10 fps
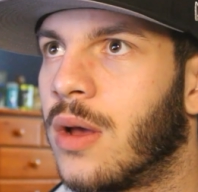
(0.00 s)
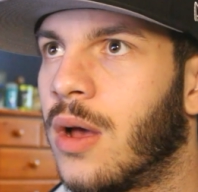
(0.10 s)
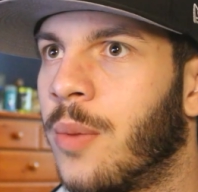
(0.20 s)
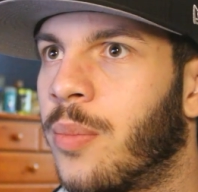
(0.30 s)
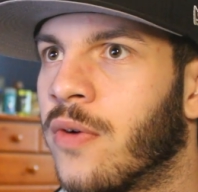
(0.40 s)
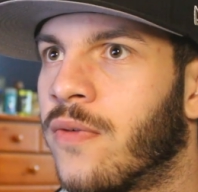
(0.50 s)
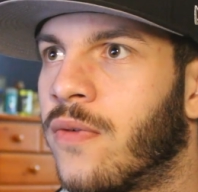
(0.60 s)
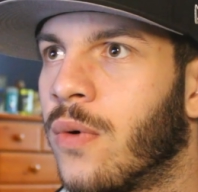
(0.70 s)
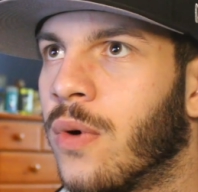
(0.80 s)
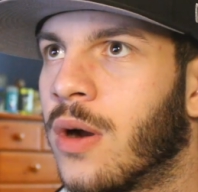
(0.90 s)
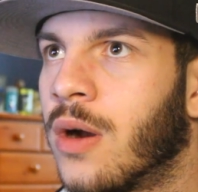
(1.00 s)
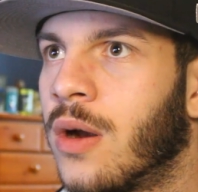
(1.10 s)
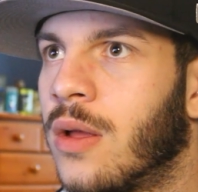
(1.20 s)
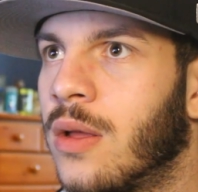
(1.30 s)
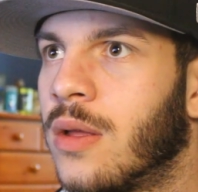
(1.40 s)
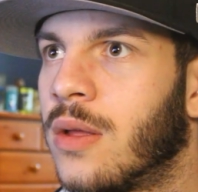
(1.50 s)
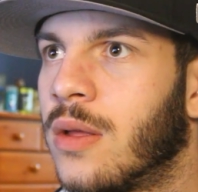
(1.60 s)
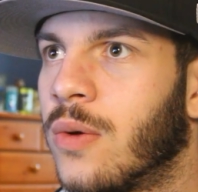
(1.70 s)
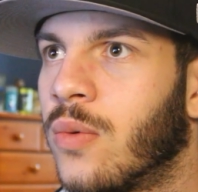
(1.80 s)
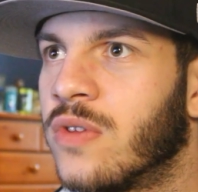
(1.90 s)
Upper four.
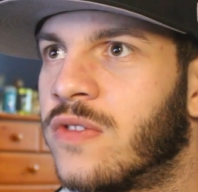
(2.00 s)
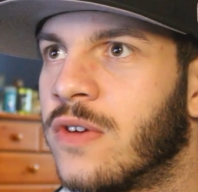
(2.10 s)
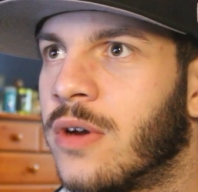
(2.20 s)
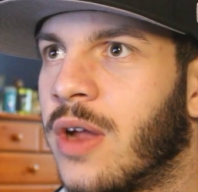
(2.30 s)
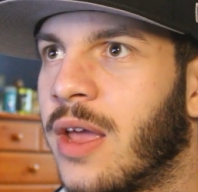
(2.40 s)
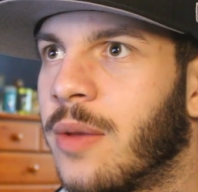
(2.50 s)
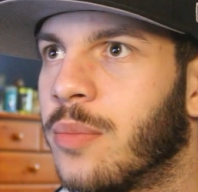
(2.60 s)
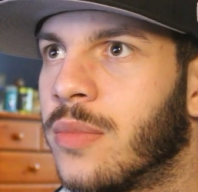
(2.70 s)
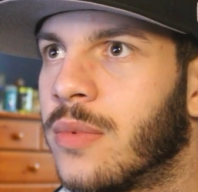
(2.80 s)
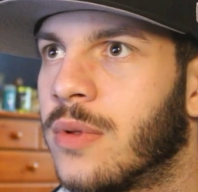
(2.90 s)
What's your name?